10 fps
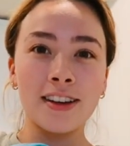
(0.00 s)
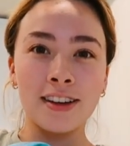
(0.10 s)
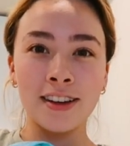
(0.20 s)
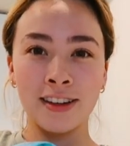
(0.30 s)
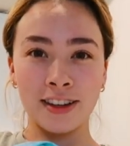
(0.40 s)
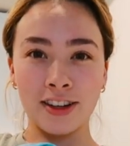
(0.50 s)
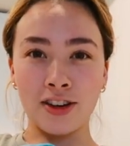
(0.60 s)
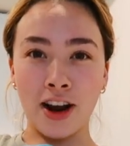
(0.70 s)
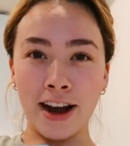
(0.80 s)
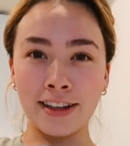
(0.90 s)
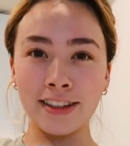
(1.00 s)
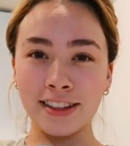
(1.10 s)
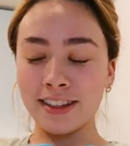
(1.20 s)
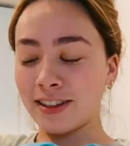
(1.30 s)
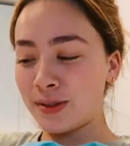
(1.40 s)
Ow. Greg's
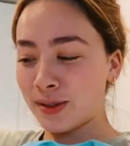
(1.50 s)
new